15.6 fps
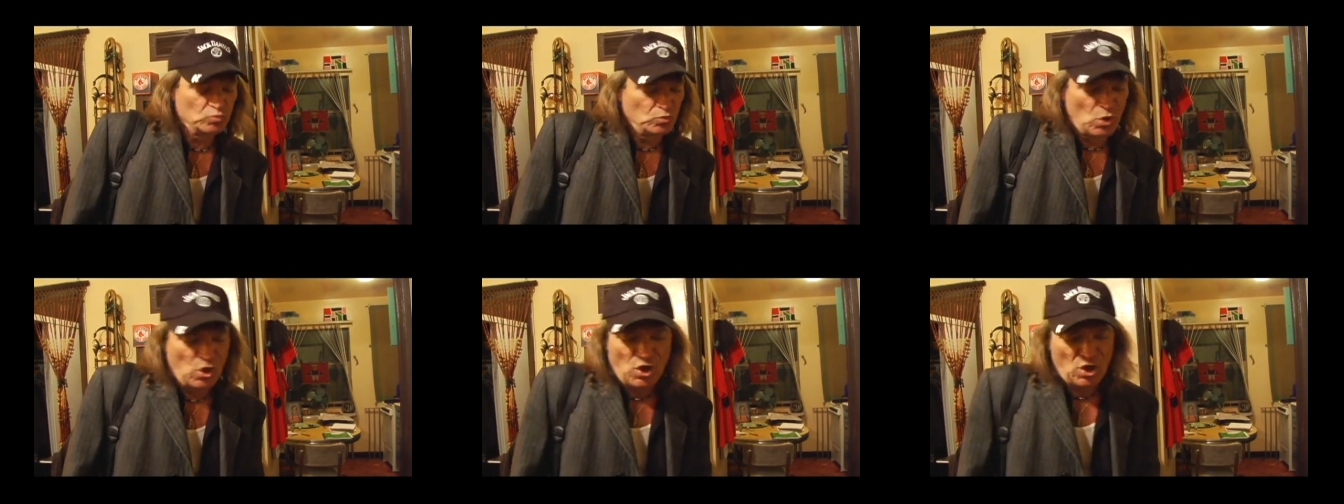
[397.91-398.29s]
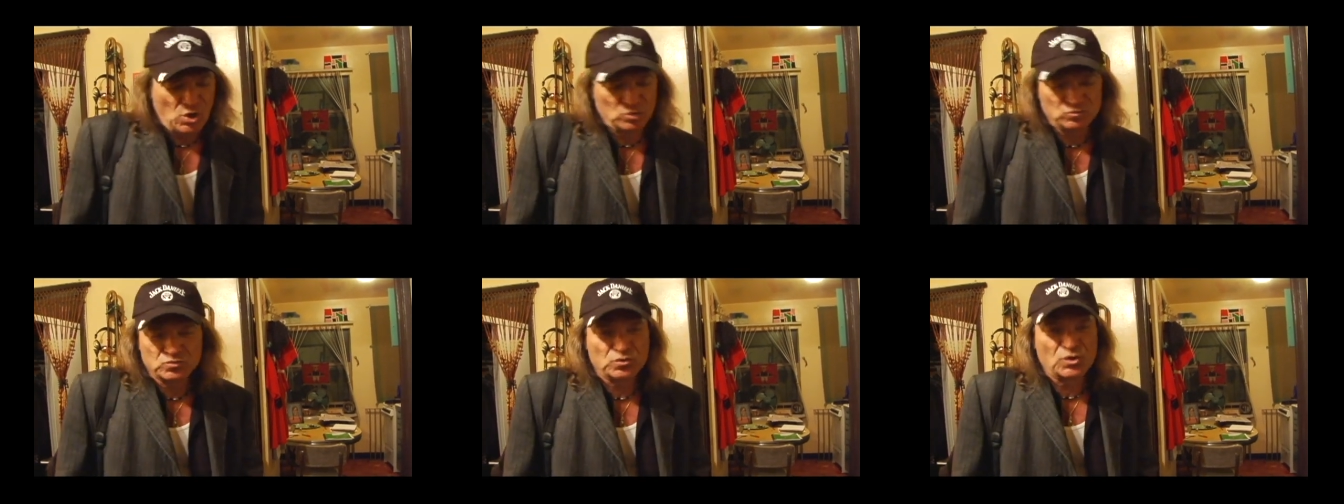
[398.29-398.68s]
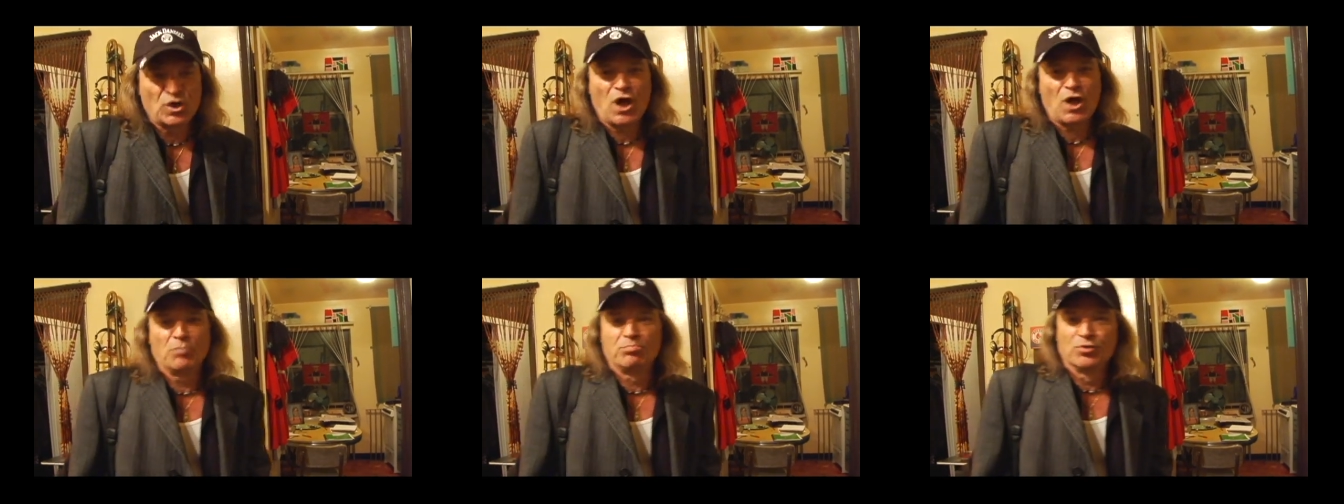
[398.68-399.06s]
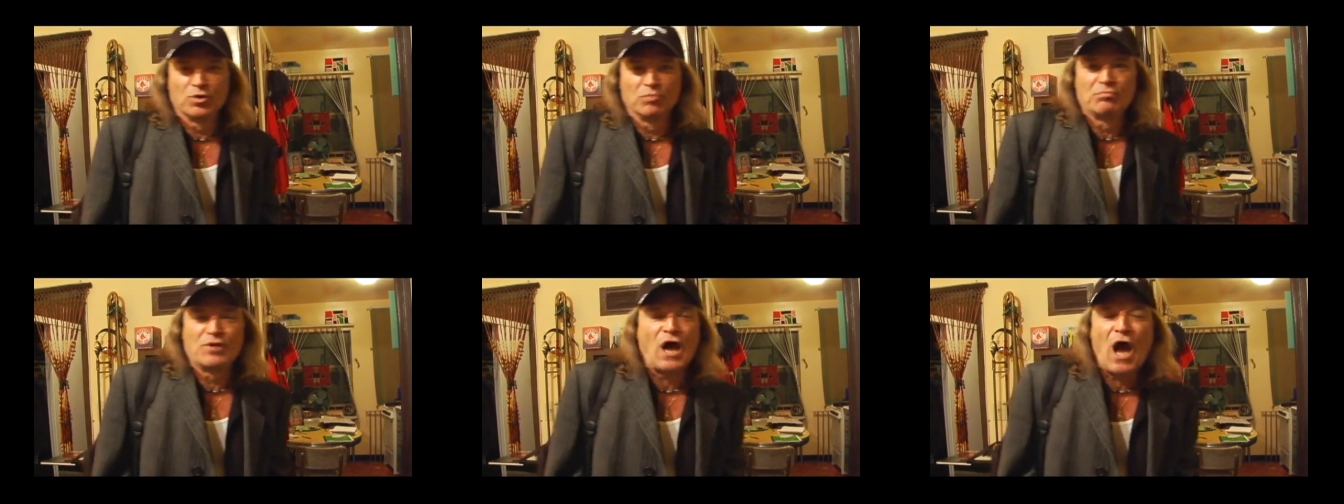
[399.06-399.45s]
Well, we had to
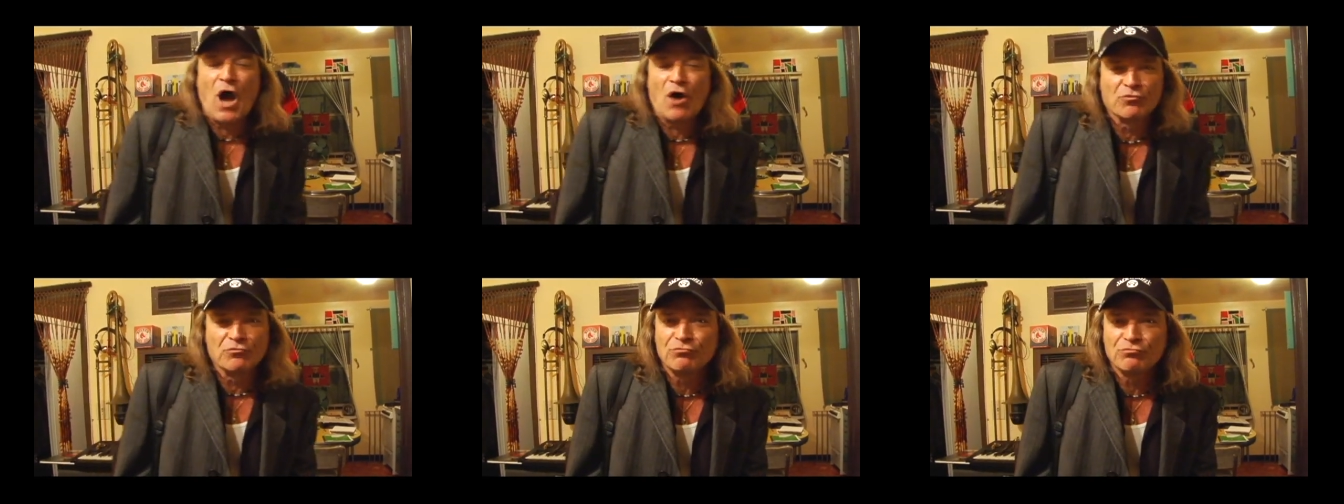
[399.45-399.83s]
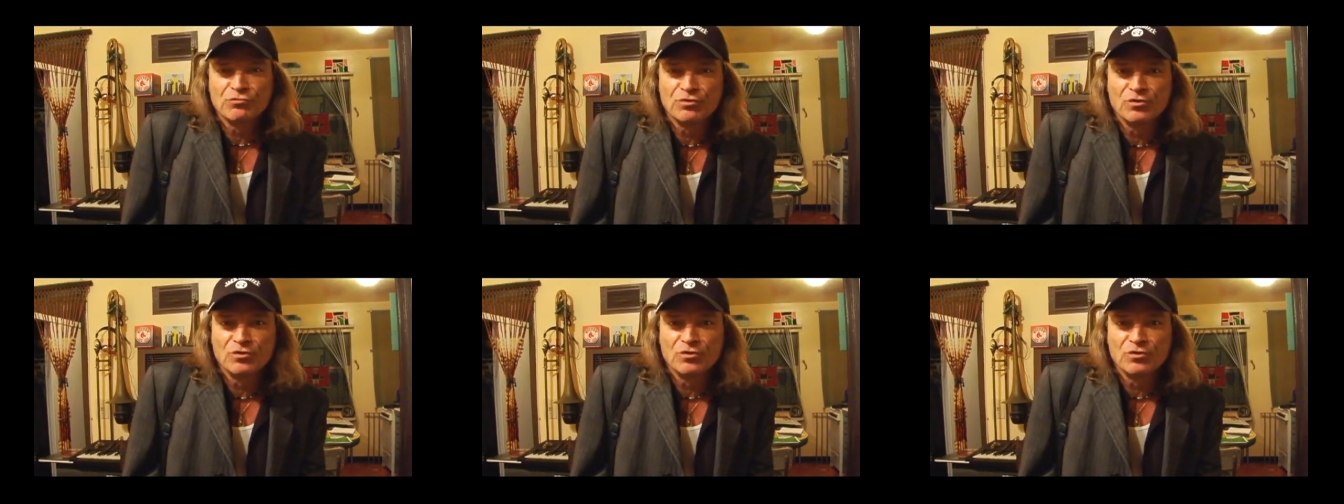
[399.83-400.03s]
put him down